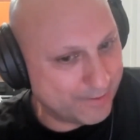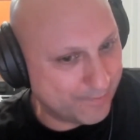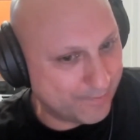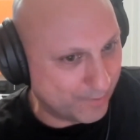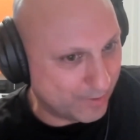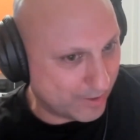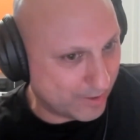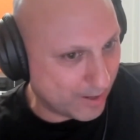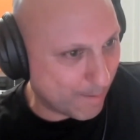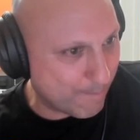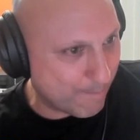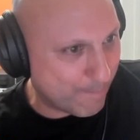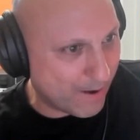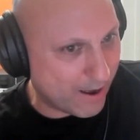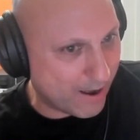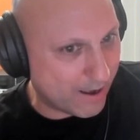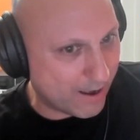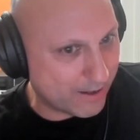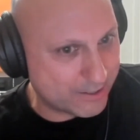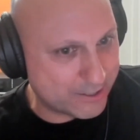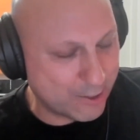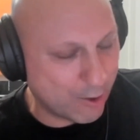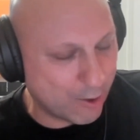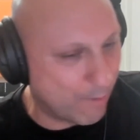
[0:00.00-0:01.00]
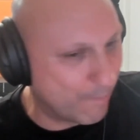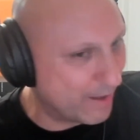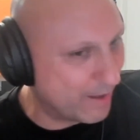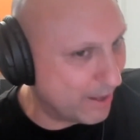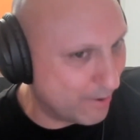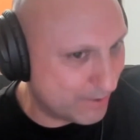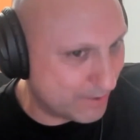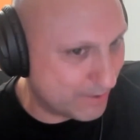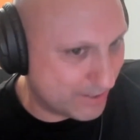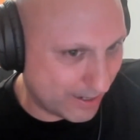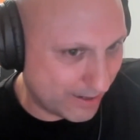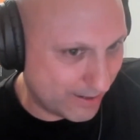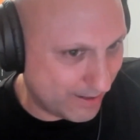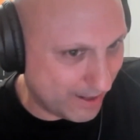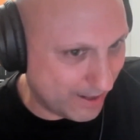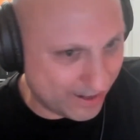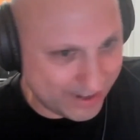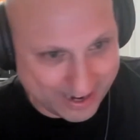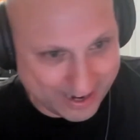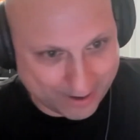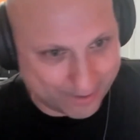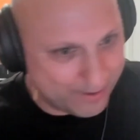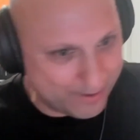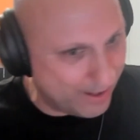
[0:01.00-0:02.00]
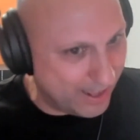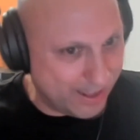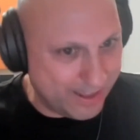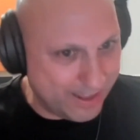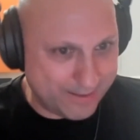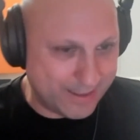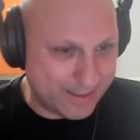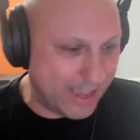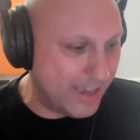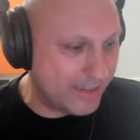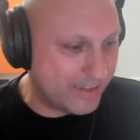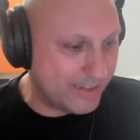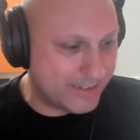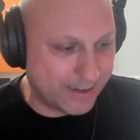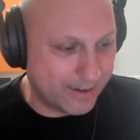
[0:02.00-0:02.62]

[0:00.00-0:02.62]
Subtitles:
Dumbarton Tommy, who's he's